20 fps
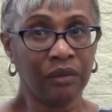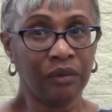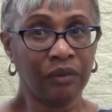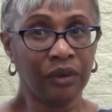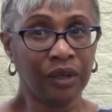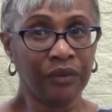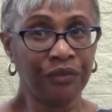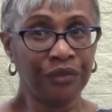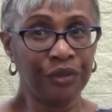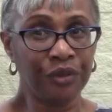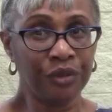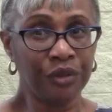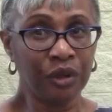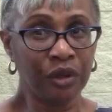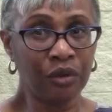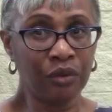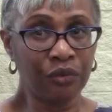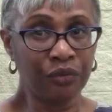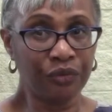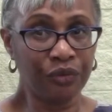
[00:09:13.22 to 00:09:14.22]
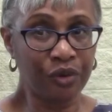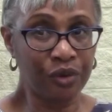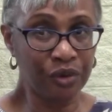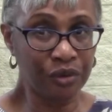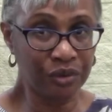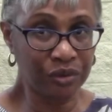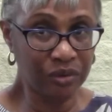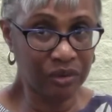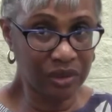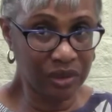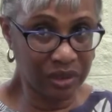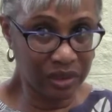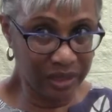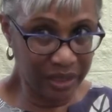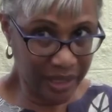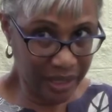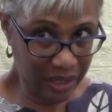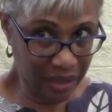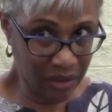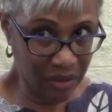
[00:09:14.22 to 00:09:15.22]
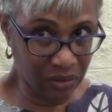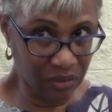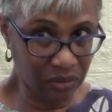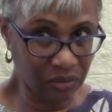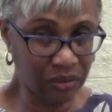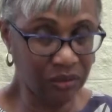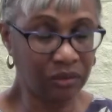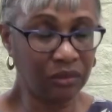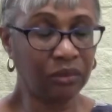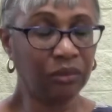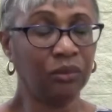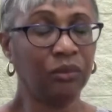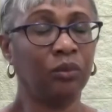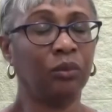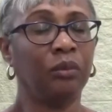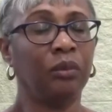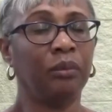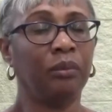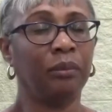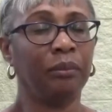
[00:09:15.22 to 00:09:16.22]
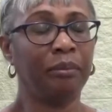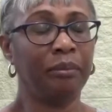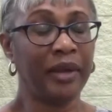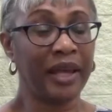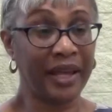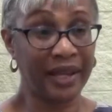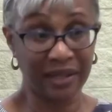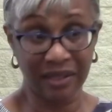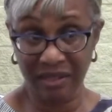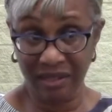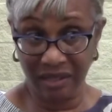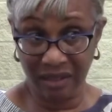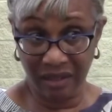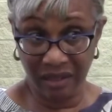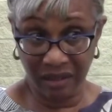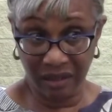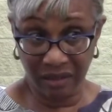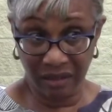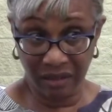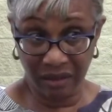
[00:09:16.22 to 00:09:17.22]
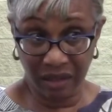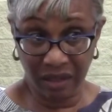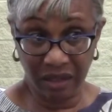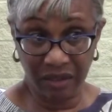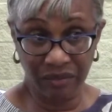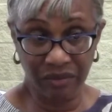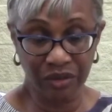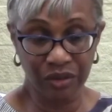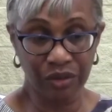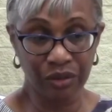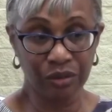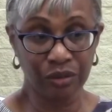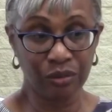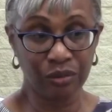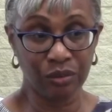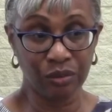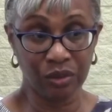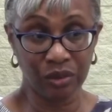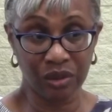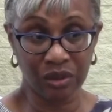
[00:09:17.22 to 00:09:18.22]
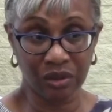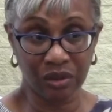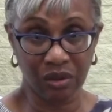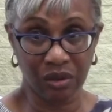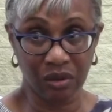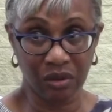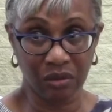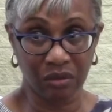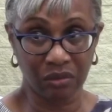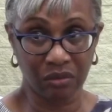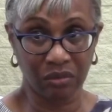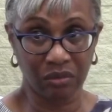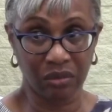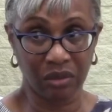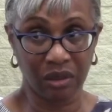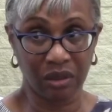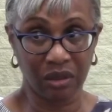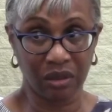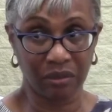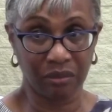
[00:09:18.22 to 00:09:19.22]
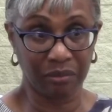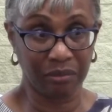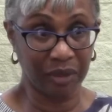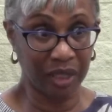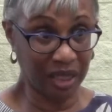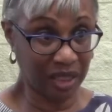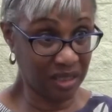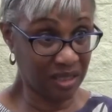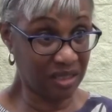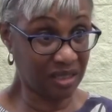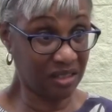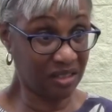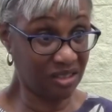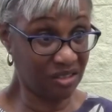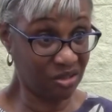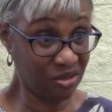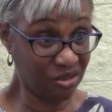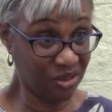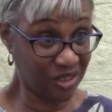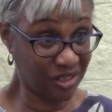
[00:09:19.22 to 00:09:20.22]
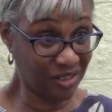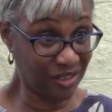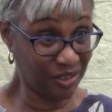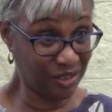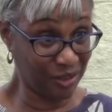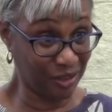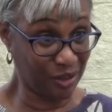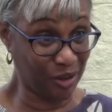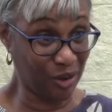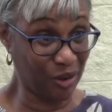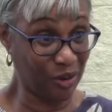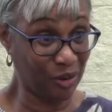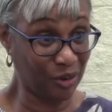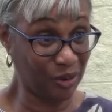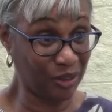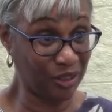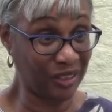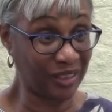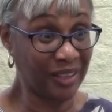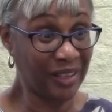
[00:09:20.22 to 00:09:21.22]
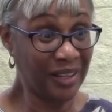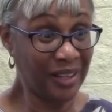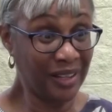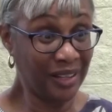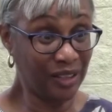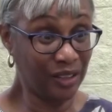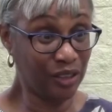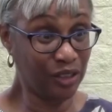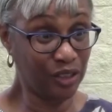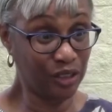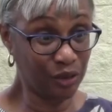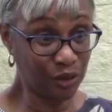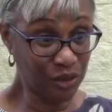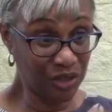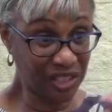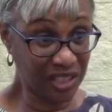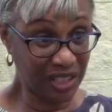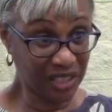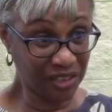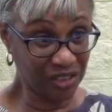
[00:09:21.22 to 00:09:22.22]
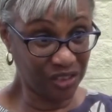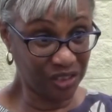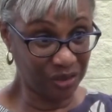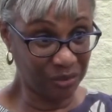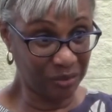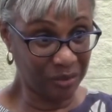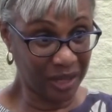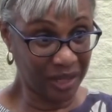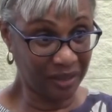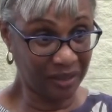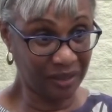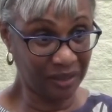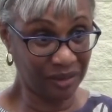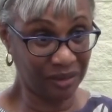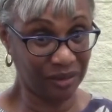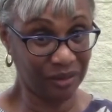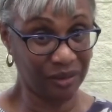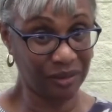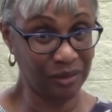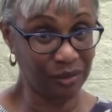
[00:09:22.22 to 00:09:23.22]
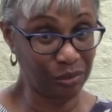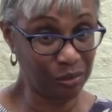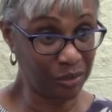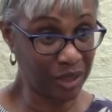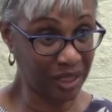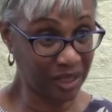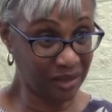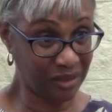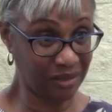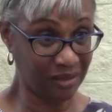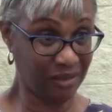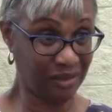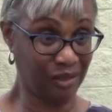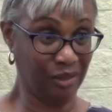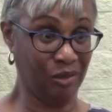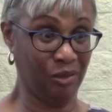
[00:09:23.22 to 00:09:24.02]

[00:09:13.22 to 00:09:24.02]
If you go further down, Magazine Avenue was called Mexico. They used to call it a little section back there, Little Mexico.